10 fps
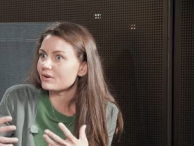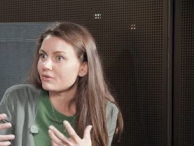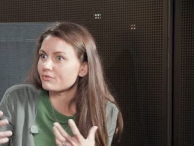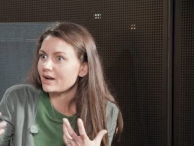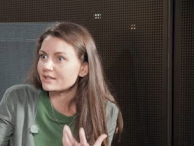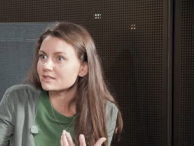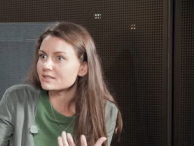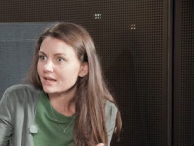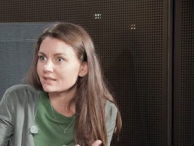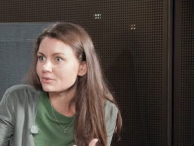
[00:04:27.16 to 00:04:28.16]
of
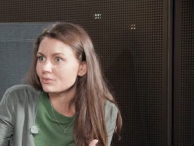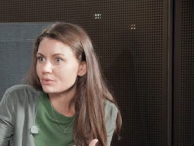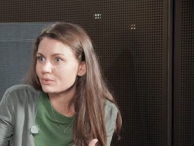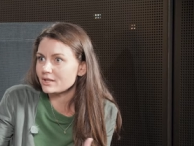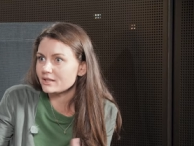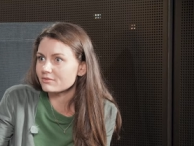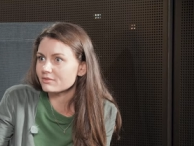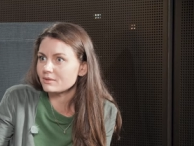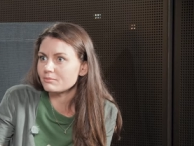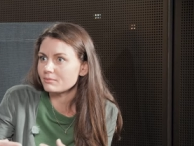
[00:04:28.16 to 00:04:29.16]
understanding where we live
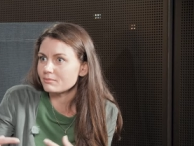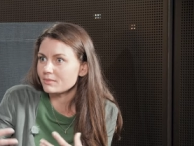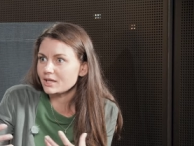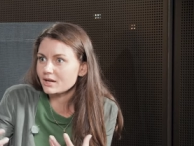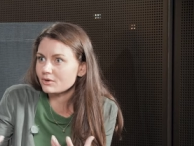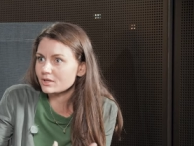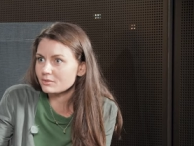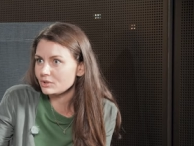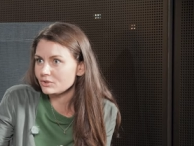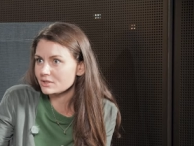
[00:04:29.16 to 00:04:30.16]
and make our
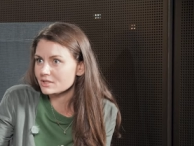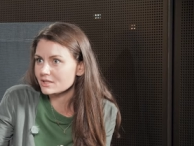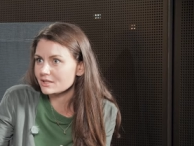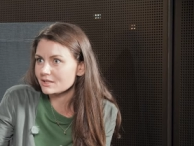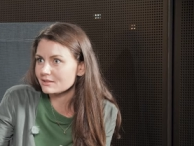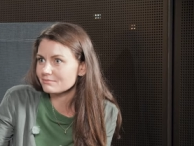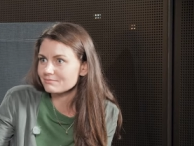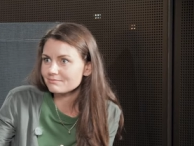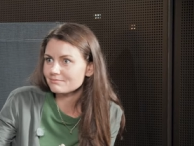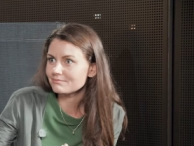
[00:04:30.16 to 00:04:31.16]
community
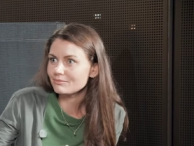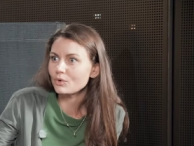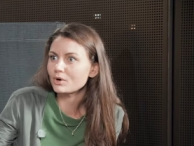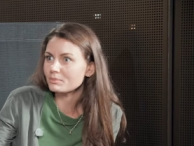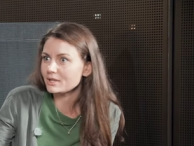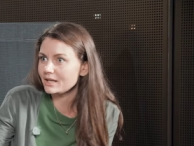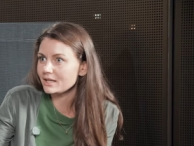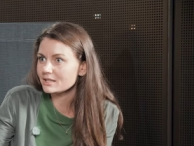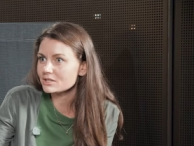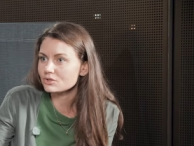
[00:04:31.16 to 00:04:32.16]
more appealing.